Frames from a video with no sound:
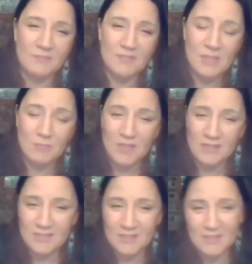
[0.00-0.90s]

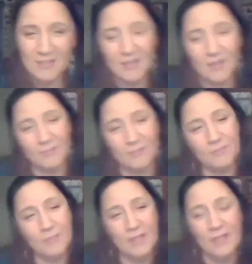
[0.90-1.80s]
subject.
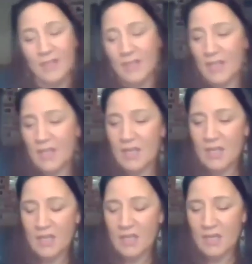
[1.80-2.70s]

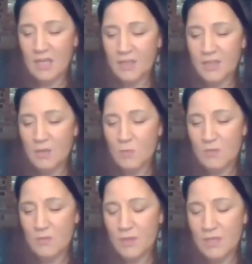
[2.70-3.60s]
I think
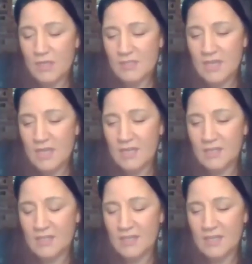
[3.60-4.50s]
one of the things that I